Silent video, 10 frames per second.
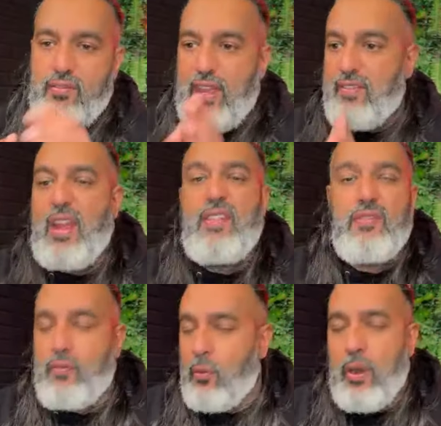they've
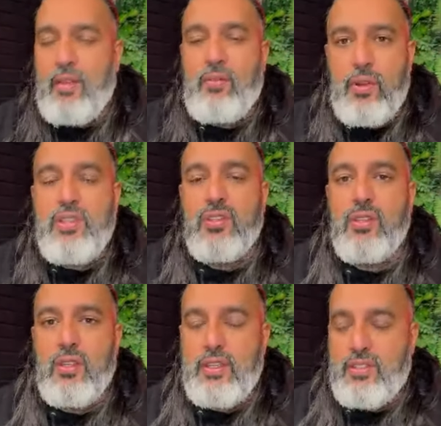left for whatever
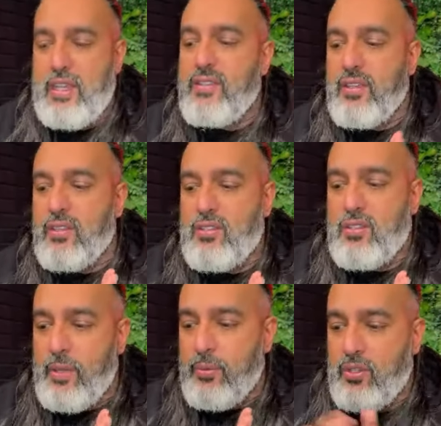reason, it's easier to
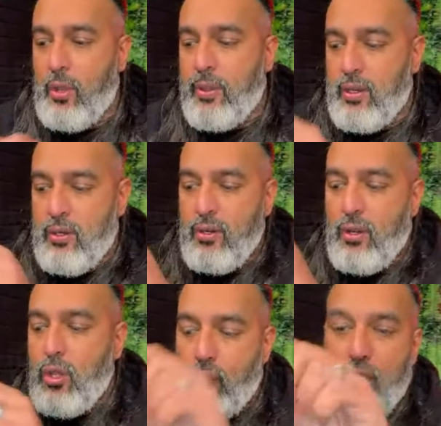be able to go in and
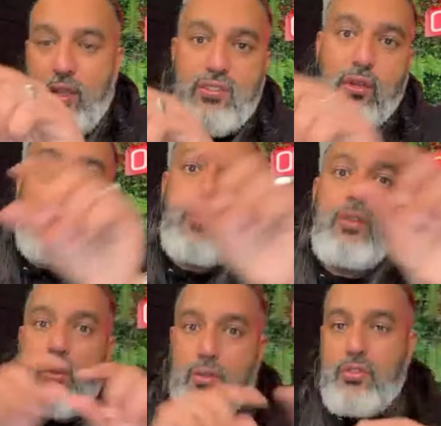reassign
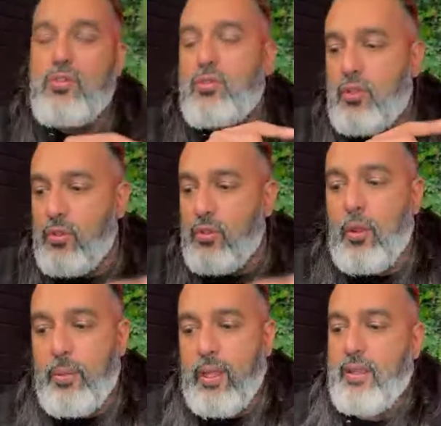those to the
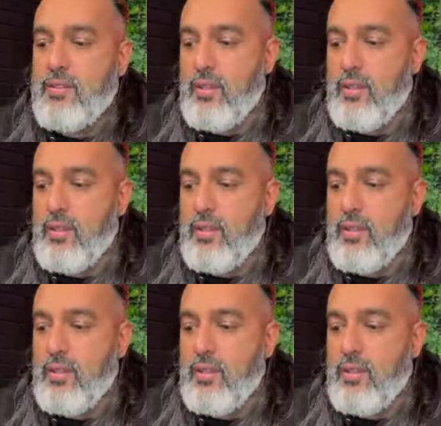right place.